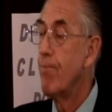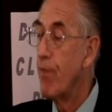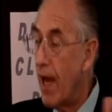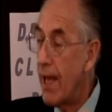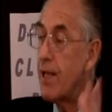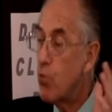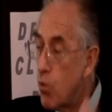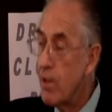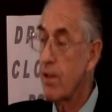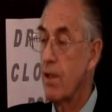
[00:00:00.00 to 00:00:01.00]
they
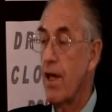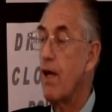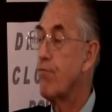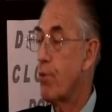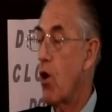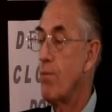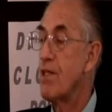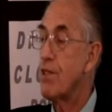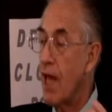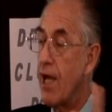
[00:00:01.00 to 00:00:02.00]
will, they've
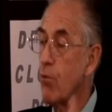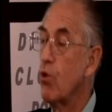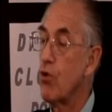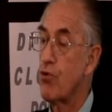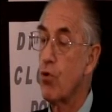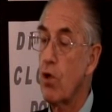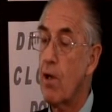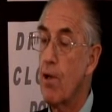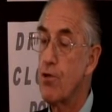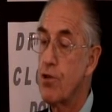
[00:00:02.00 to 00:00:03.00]
promised, they will draw
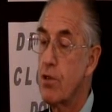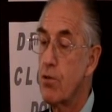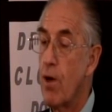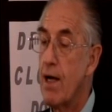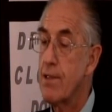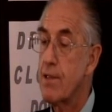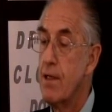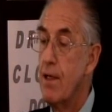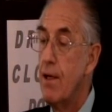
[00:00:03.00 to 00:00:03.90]
closer to us.